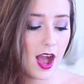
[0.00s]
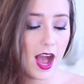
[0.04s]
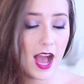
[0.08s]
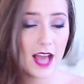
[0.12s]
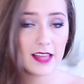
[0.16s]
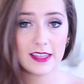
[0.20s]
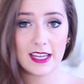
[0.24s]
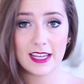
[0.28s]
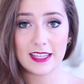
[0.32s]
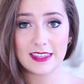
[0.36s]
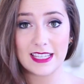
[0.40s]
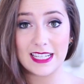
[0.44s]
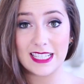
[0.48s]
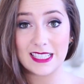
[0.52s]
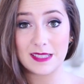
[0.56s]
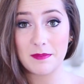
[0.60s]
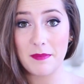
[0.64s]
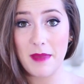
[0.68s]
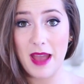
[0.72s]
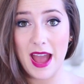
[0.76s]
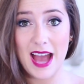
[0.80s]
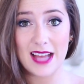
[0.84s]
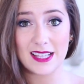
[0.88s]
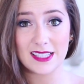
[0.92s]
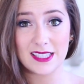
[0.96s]
I like that
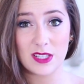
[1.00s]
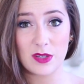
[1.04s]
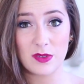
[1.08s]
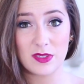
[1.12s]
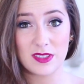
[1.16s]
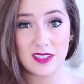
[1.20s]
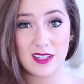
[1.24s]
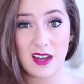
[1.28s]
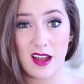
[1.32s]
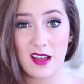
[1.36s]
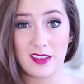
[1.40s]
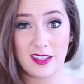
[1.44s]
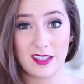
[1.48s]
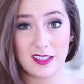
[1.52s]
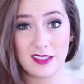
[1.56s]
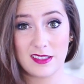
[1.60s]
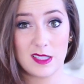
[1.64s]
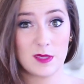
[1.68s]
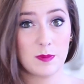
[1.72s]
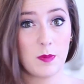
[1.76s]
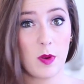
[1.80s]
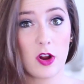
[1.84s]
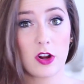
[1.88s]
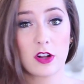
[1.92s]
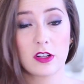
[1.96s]
it's matte so it's not like
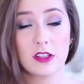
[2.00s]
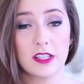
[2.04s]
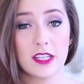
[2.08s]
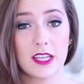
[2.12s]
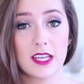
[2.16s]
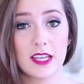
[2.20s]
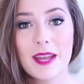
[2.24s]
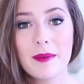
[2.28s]
sparkly.